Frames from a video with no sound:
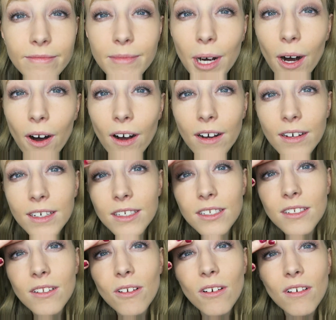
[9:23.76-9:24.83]
but it
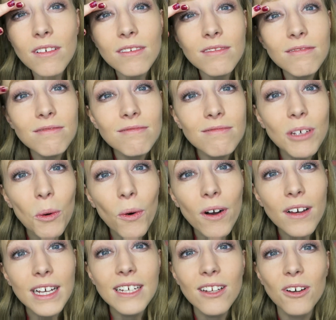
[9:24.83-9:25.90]
doesn't look
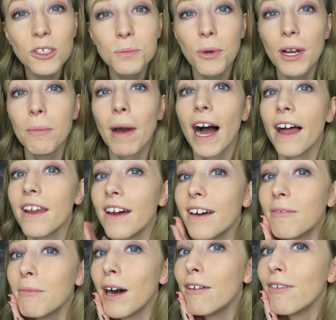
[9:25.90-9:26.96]
it looks pretty bad
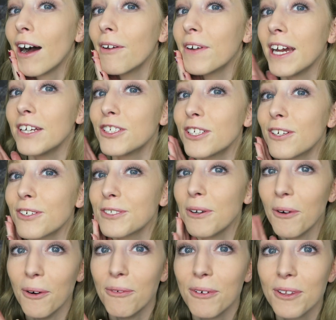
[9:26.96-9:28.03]
and my foundation looks
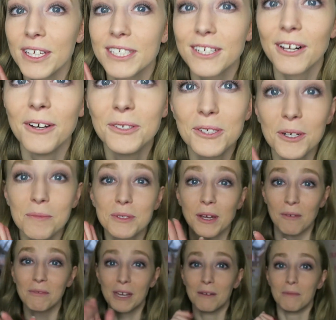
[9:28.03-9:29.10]
awful this close up
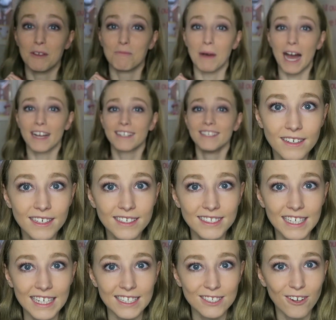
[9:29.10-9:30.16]
so I'm gonna move back. You
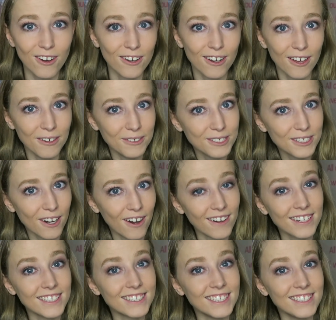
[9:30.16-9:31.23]
see it's gotten loads
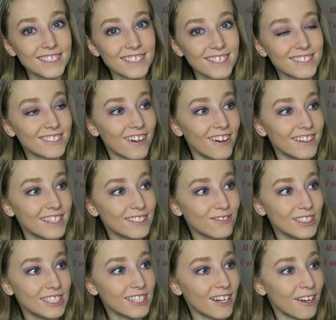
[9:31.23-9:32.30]
darker since I started this
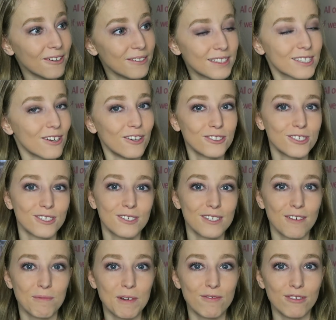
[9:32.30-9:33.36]
video. It's not just
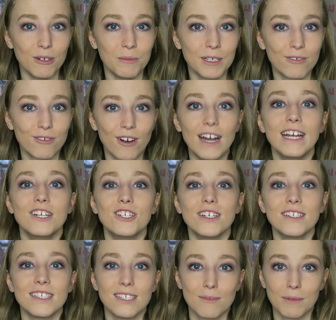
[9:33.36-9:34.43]
because I've been filming for
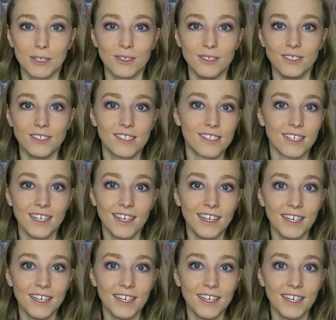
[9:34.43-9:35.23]
ages, it's because